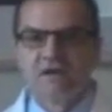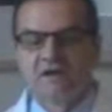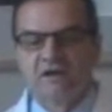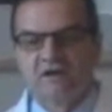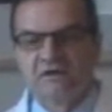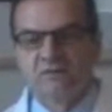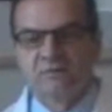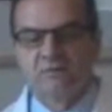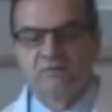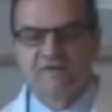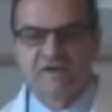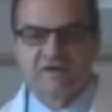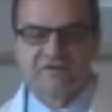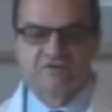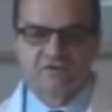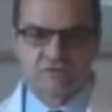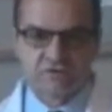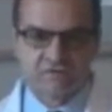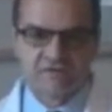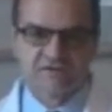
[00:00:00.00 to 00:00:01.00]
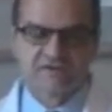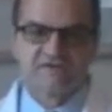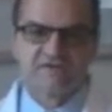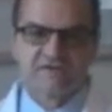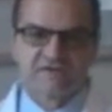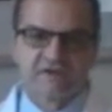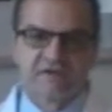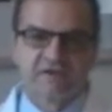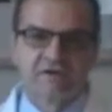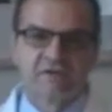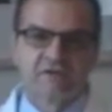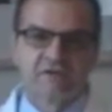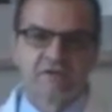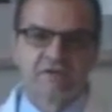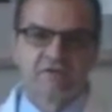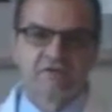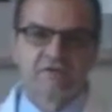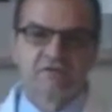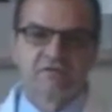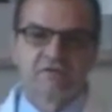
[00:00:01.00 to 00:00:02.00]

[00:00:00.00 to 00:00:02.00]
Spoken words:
to provide services in that area.